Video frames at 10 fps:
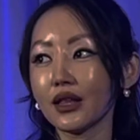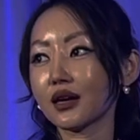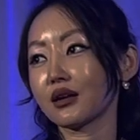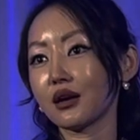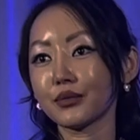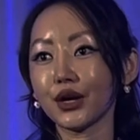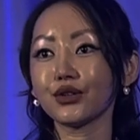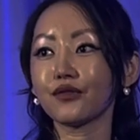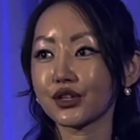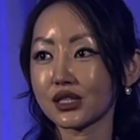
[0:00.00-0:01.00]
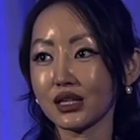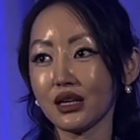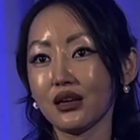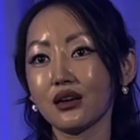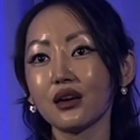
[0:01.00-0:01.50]
at Columbia University.
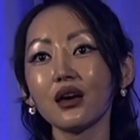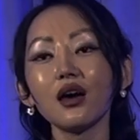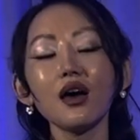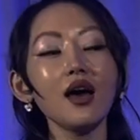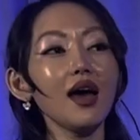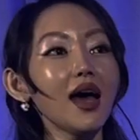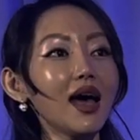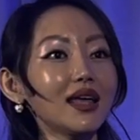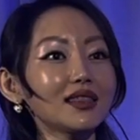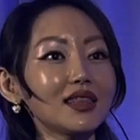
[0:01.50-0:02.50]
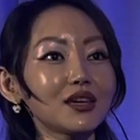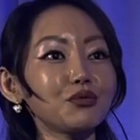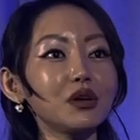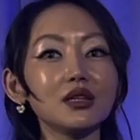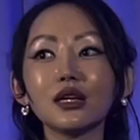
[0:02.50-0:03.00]
And I think
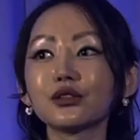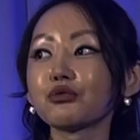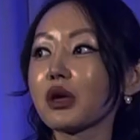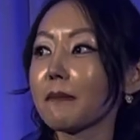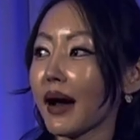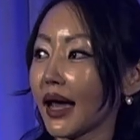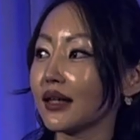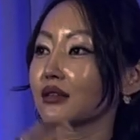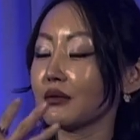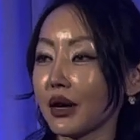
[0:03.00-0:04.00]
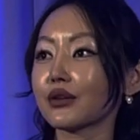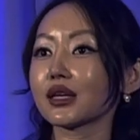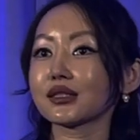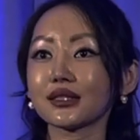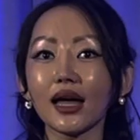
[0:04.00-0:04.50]
we need to remind
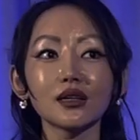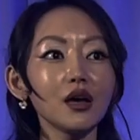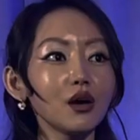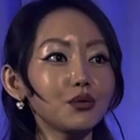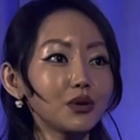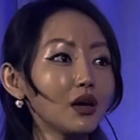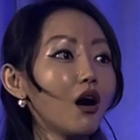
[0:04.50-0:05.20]
Americans that we